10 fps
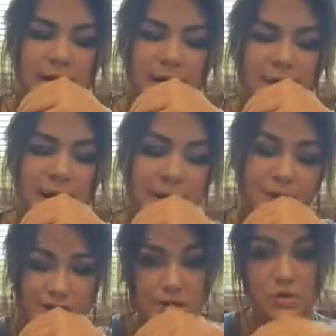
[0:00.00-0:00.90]
how
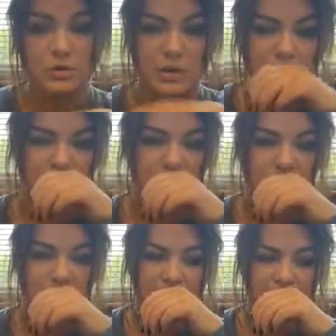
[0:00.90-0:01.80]
it's still relevant.
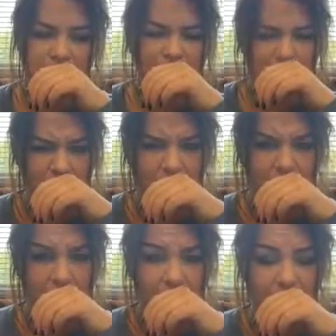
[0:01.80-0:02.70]
And I thought that was a
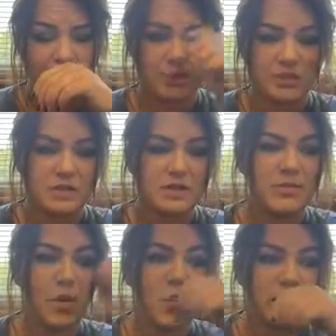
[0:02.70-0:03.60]
very interesting
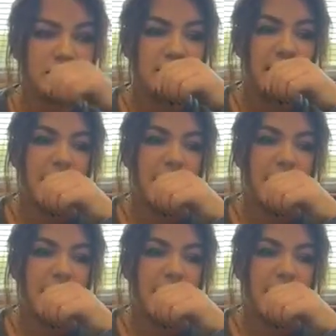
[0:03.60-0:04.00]
point.